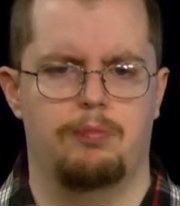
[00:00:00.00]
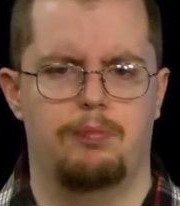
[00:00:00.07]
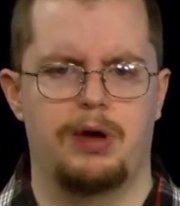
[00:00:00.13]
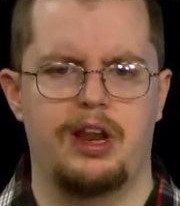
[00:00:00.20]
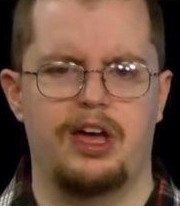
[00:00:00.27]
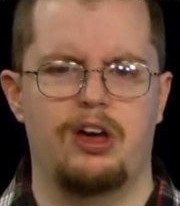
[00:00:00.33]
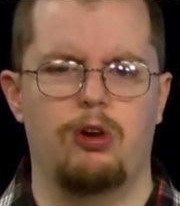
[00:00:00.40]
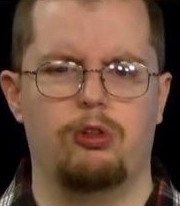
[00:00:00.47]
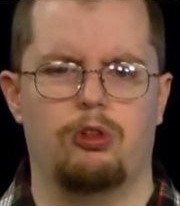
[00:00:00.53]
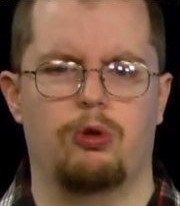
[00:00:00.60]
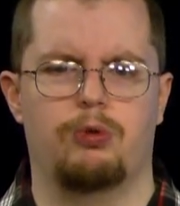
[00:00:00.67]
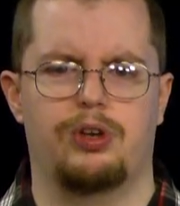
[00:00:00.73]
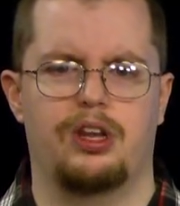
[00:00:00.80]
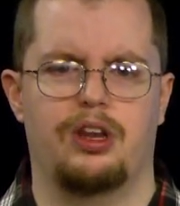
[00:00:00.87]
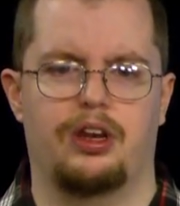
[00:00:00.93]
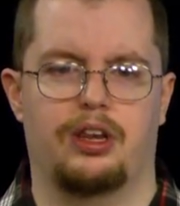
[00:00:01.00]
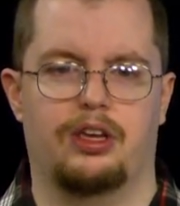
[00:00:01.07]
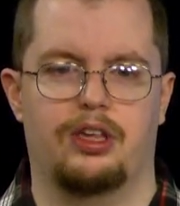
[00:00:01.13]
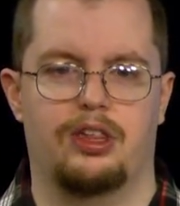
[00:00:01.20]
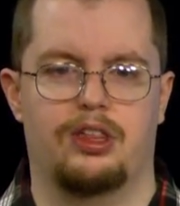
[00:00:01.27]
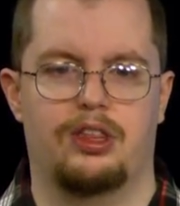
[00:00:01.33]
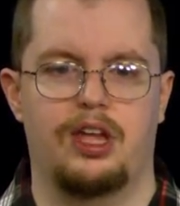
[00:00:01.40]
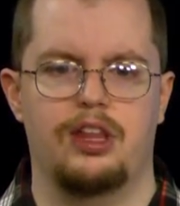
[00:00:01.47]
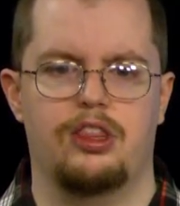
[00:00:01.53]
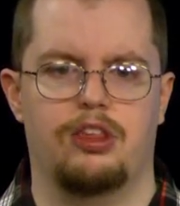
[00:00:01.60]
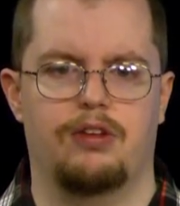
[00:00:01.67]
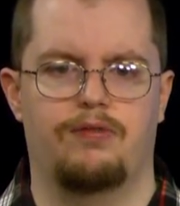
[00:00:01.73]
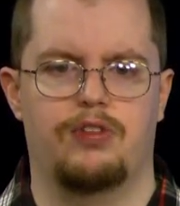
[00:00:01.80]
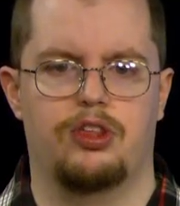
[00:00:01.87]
but I also did an extensive